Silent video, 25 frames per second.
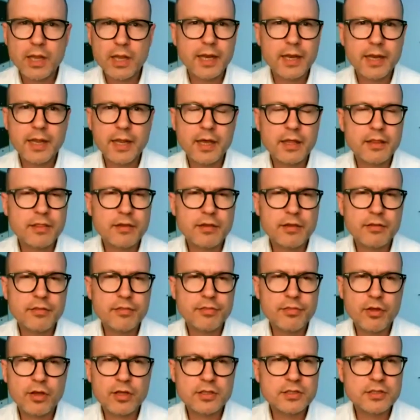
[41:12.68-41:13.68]
any other
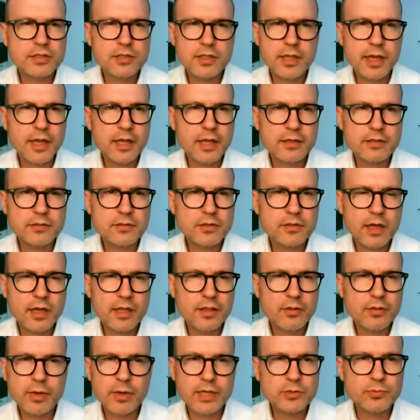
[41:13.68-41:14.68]
thoughts on that?
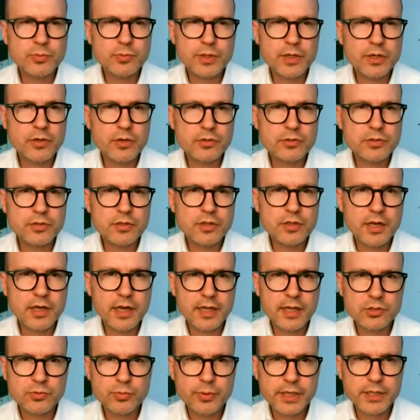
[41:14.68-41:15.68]
Otherwise, we go to the
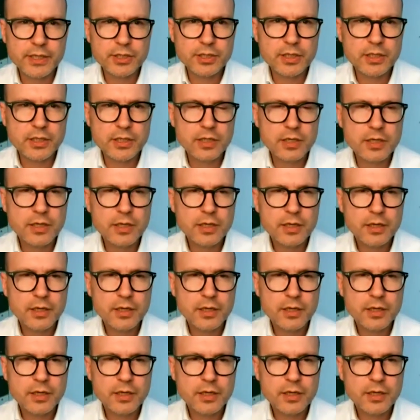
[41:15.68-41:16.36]
next question.